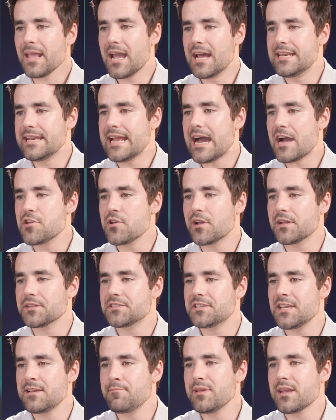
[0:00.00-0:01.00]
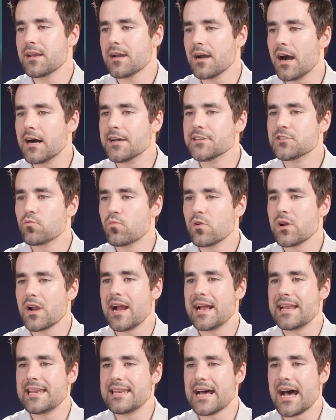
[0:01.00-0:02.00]
And now you can see because
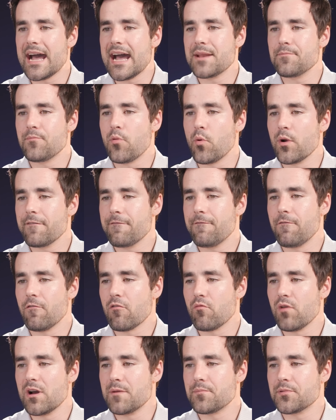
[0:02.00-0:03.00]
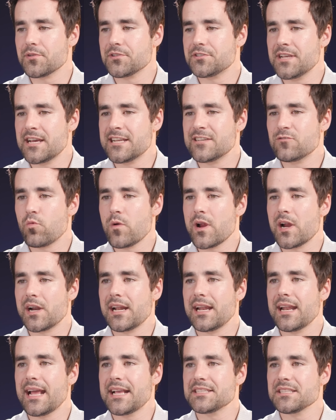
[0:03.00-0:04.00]
we're at 9.41%,
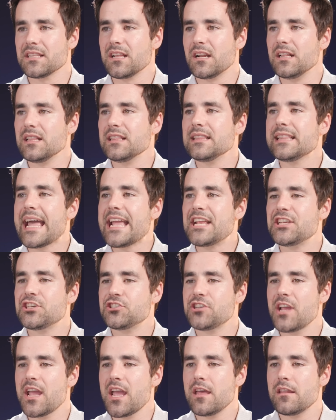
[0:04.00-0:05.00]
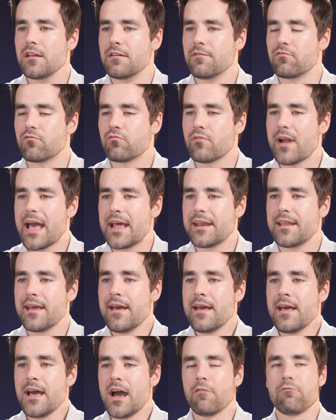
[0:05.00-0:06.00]
we're at a nice little light shade of
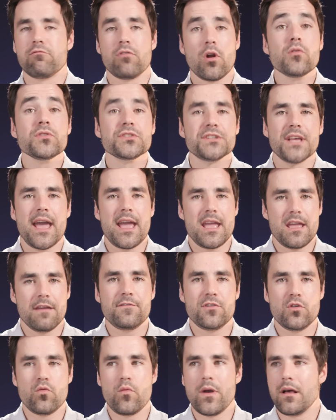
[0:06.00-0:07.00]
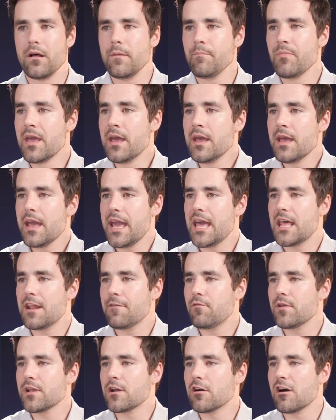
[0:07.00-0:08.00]
red, a rosé, if you will.
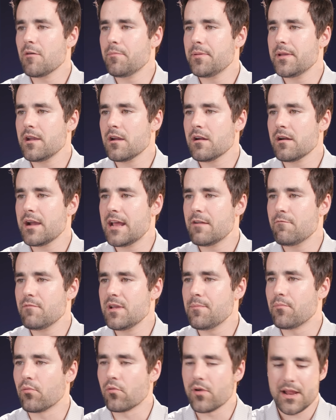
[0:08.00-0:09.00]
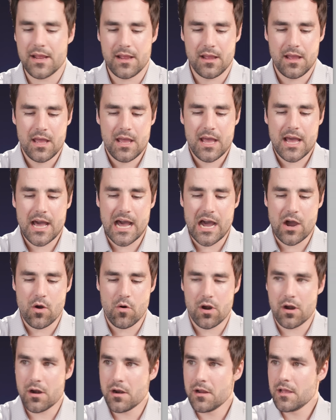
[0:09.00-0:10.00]
And if we go up here and we bring
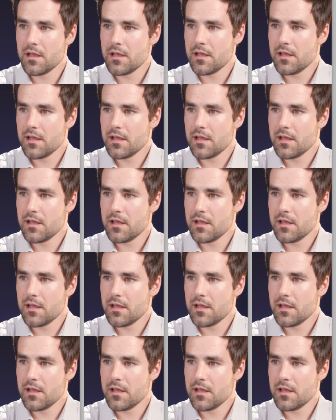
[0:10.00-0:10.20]
our